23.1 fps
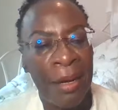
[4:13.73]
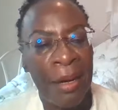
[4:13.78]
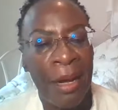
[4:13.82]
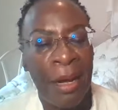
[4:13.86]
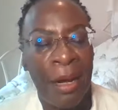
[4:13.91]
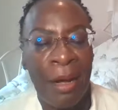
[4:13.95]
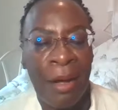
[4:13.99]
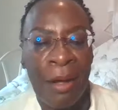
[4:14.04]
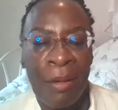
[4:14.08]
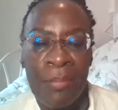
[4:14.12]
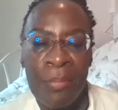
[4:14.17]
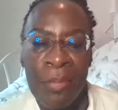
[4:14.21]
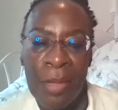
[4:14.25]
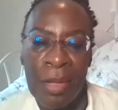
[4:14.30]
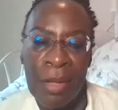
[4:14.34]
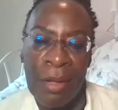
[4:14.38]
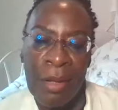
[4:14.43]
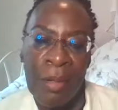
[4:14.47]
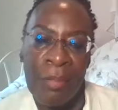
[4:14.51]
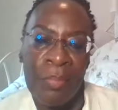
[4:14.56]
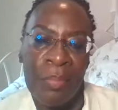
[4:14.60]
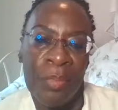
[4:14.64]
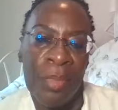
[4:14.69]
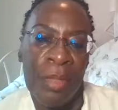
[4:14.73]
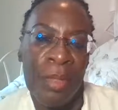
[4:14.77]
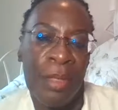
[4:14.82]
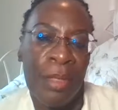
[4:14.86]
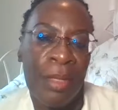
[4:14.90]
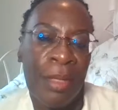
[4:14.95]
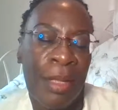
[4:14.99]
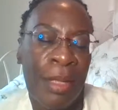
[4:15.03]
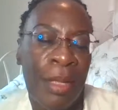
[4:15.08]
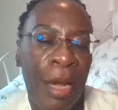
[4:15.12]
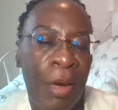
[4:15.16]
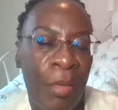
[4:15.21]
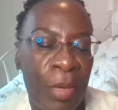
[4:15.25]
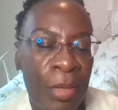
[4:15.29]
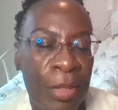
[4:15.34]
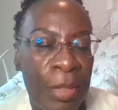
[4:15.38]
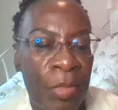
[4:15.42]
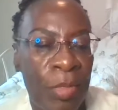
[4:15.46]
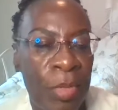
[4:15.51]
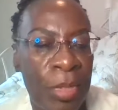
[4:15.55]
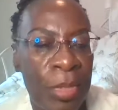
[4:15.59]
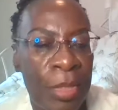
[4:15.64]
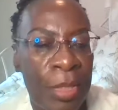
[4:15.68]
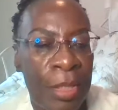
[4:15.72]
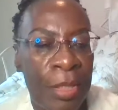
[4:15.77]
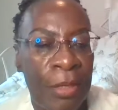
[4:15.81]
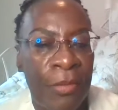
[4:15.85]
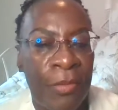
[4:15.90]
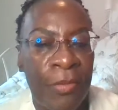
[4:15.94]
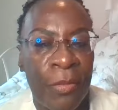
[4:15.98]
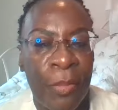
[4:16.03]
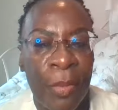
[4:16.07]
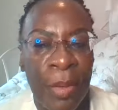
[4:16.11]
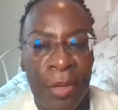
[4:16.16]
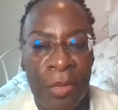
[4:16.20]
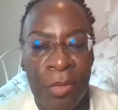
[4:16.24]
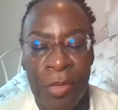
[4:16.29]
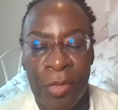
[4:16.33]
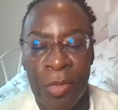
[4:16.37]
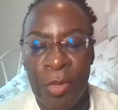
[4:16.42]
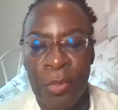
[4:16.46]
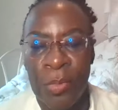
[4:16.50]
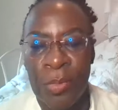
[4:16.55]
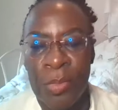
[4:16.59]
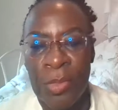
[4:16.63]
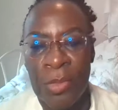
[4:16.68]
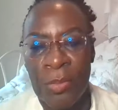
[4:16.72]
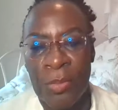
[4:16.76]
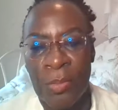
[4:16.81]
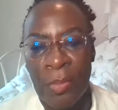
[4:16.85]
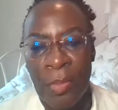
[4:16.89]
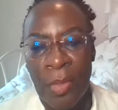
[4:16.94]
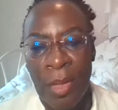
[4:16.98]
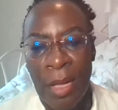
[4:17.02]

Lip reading: um, um, characteristic of microbes.